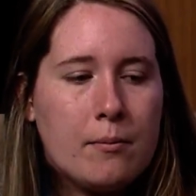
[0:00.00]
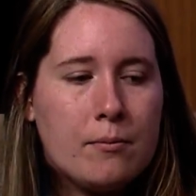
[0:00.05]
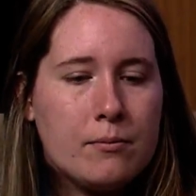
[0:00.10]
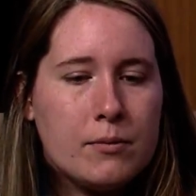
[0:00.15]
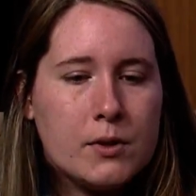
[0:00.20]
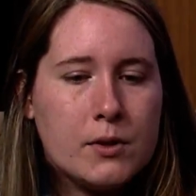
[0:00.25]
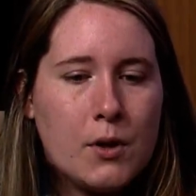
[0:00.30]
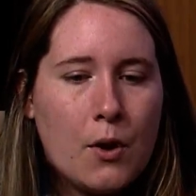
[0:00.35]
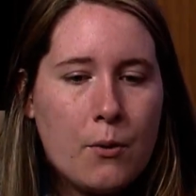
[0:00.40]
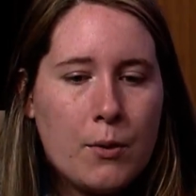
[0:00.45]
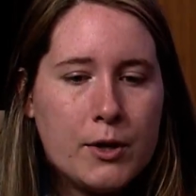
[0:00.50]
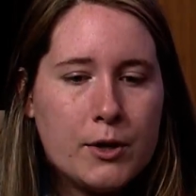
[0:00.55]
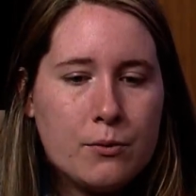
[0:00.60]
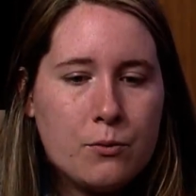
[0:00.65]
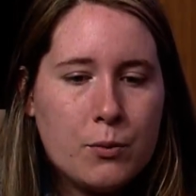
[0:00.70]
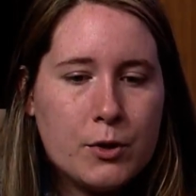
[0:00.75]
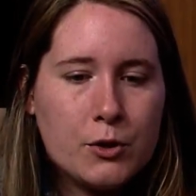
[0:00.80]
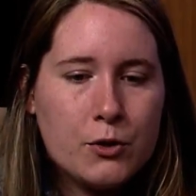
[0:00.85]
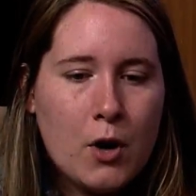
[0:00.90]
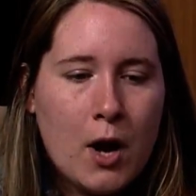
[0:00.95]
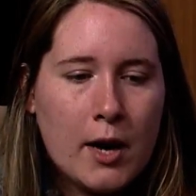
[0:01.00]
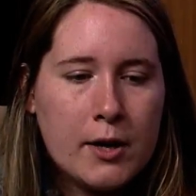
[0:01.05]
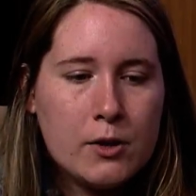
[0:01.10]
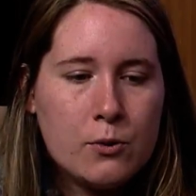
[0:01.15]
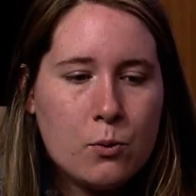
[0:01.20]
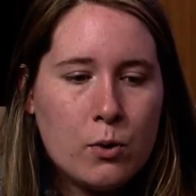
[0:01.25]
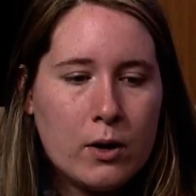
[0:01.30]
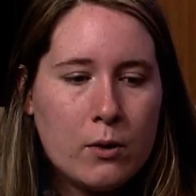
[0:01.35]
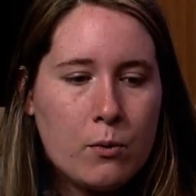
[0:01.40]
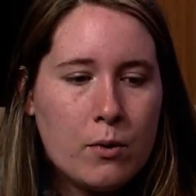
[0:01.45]
So we're trying to
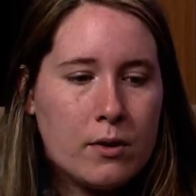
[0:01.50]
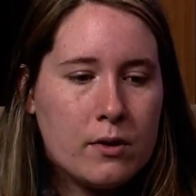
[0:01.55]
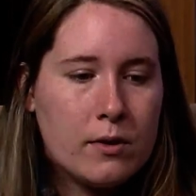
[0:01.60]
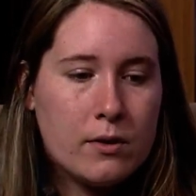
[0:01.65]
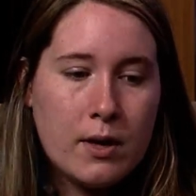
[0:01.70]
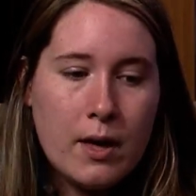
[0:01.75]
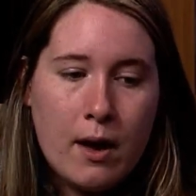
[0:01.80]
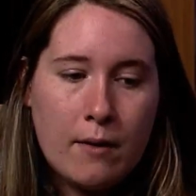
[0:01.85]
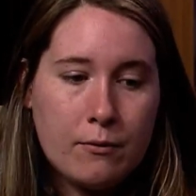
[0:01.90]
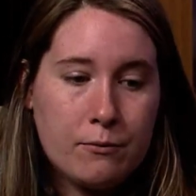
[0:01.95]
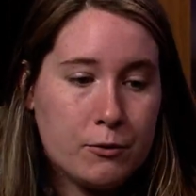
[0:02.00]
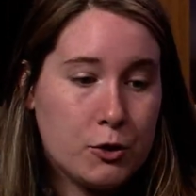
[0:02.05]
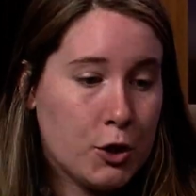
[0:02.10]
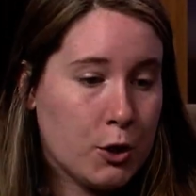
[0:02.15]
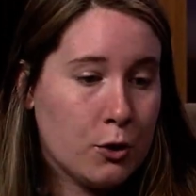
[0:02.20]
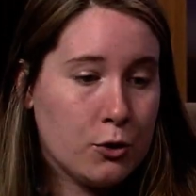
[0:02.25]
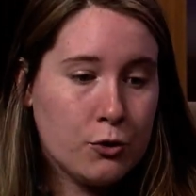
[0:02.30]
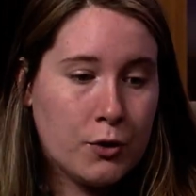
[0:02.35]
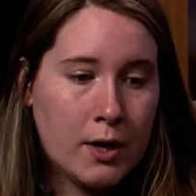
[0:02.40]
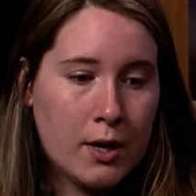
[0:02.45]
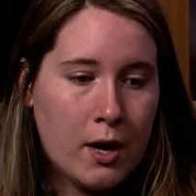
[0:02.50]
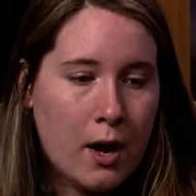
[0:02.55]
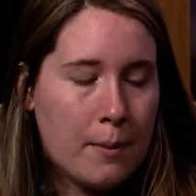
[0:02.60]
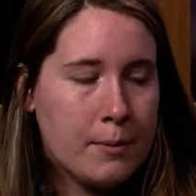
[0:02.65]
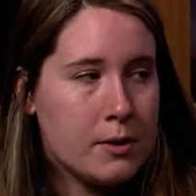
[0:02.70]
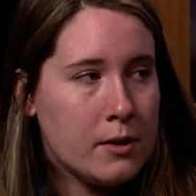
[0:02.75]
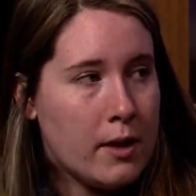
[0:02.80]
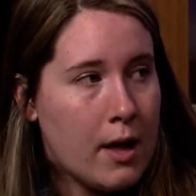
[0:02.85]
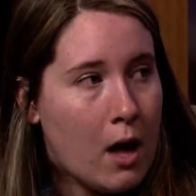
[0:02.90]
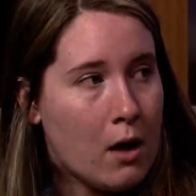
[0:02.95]
work with children up
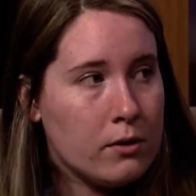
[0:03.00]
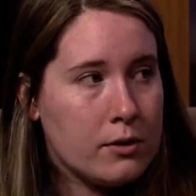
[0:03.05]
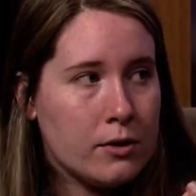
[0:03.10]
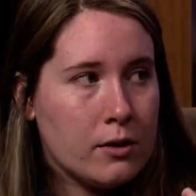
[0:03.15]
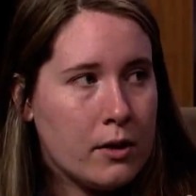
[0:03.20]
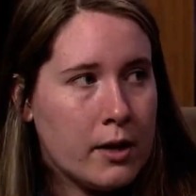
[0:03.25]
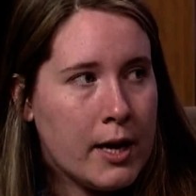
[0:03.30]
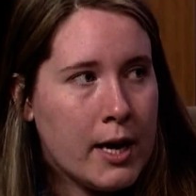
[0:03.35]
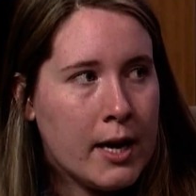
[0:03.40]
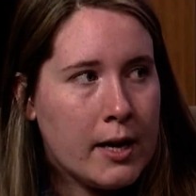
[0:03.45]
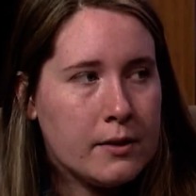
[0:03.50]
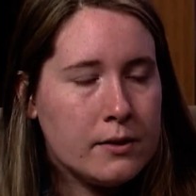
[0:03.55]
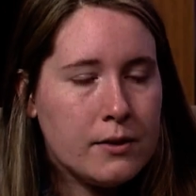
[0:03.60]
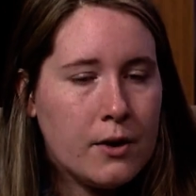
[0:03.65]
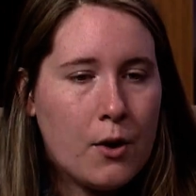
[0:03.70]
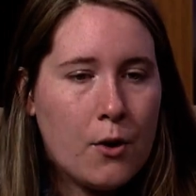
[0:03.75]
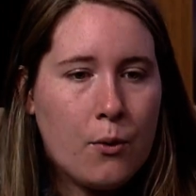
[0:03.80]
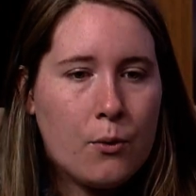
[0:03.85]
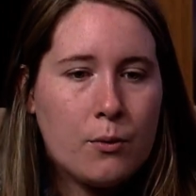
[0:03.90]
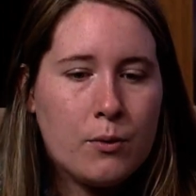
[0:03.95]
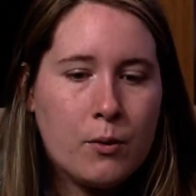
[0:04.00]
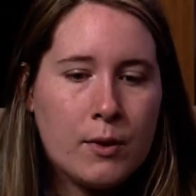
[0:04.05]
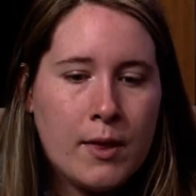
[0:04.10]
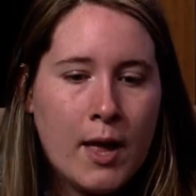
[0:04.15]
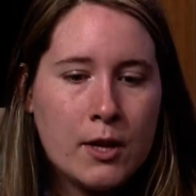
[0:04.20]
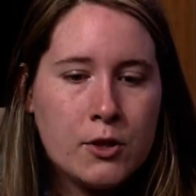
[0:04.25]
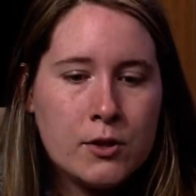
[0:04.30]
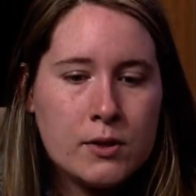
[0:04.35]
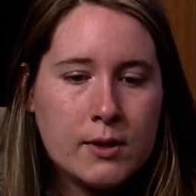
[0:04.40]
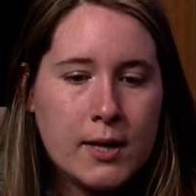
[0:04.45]
to the elderly. So
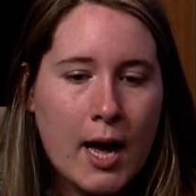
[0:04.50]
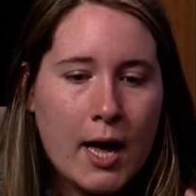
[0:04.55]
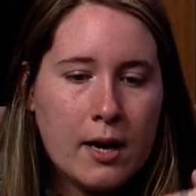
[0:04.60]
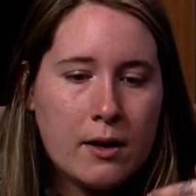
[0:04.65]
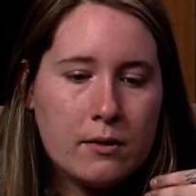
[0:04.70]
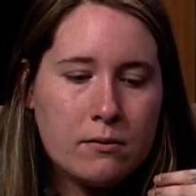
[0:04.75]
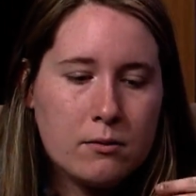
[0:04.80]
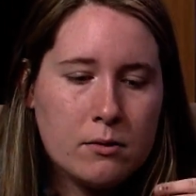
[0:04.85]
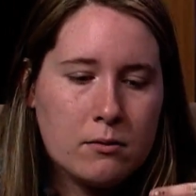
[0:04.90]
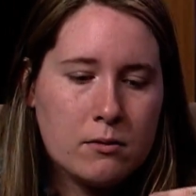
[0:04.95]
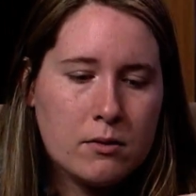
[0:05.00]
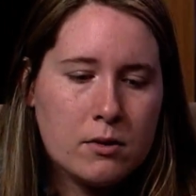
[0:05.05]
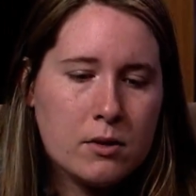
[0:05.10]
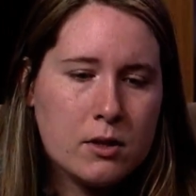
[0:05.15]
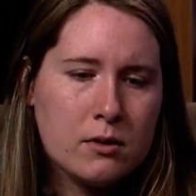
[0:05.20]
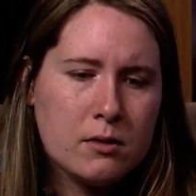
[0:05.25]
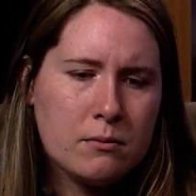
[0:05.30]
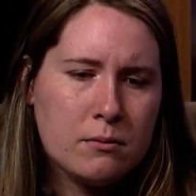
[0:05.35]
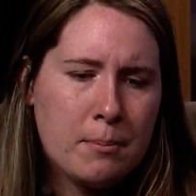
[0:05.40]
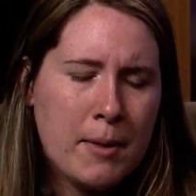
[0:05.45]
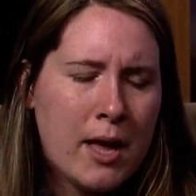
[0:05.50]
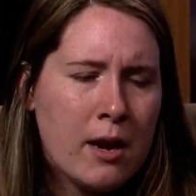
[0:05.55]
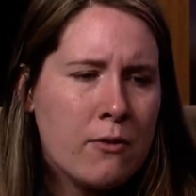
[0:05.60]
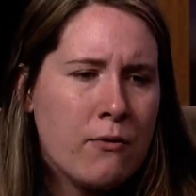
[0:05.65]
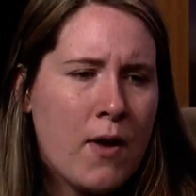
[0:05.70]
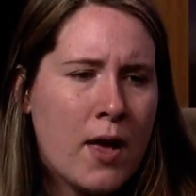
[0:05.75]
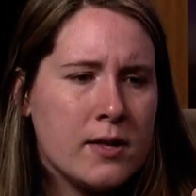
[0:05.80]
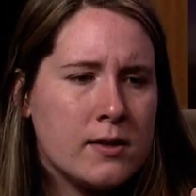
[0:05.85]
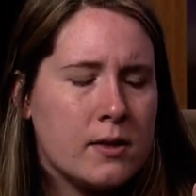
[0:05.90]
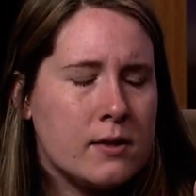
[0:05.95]
that just kind of
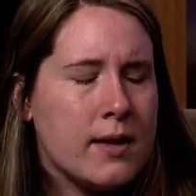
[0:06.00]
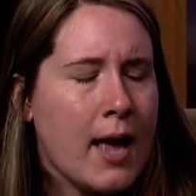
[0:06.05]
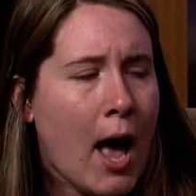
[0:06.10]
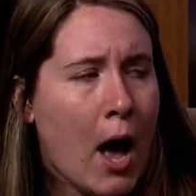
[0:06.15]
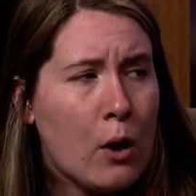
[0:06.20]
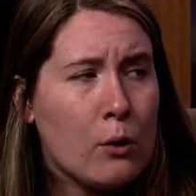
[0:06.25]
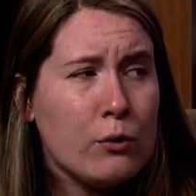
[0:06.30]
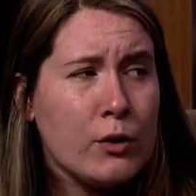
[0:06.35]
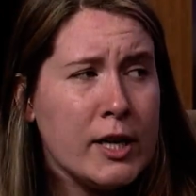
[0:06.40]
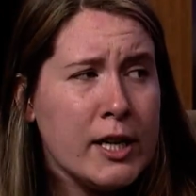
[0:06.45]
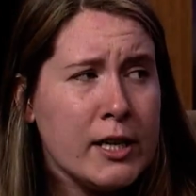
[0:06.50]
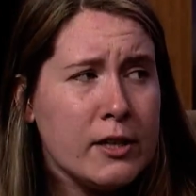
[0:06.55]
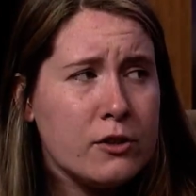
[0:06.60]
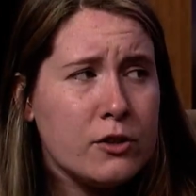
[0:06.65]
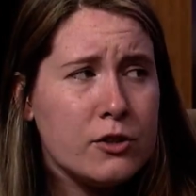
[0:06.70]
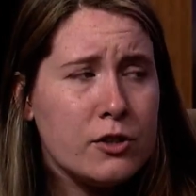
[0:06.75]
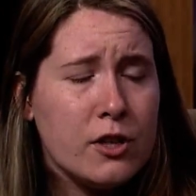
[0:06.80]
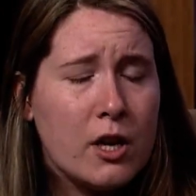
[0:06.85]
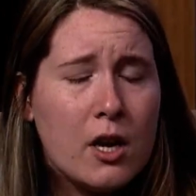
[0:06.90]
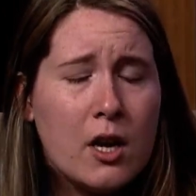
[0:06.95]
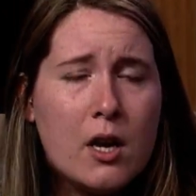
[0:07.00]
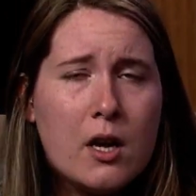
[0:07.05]
manifests as outreach.